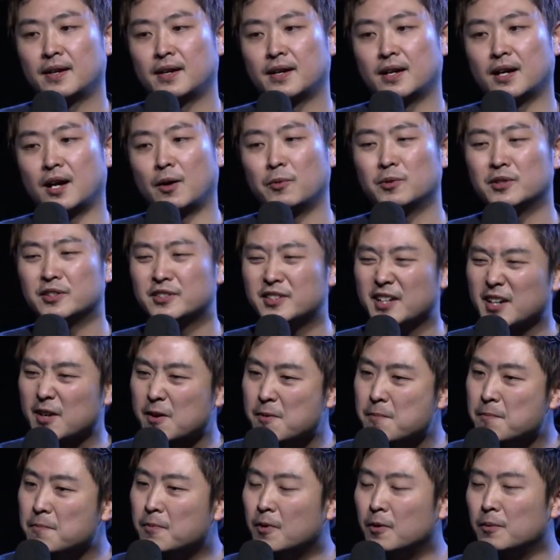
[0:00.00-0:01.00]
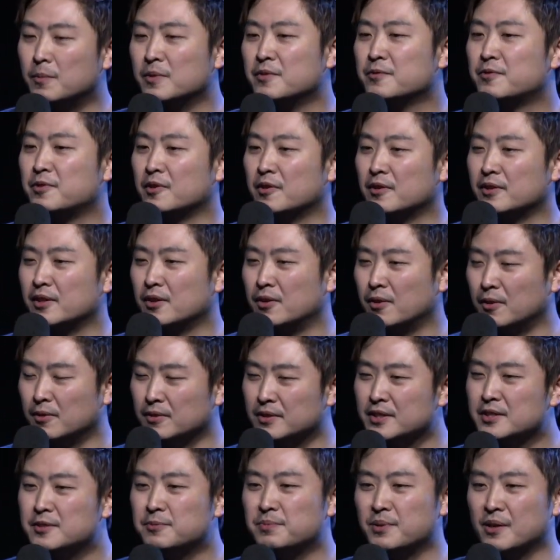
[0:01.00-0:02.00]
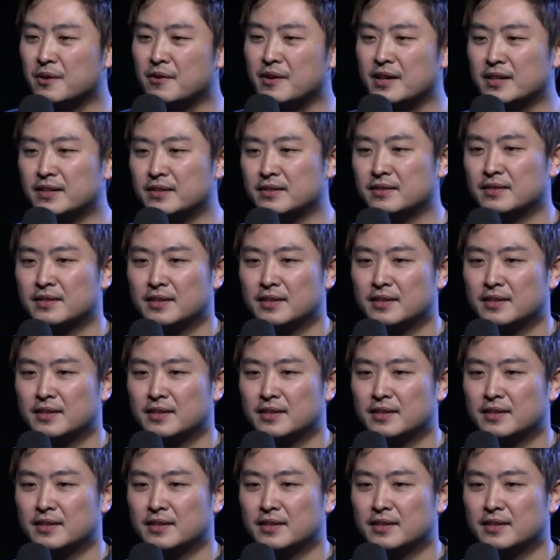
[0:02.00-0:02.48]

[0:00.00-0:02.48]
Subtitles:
I want to take a moment for the Holy Spirit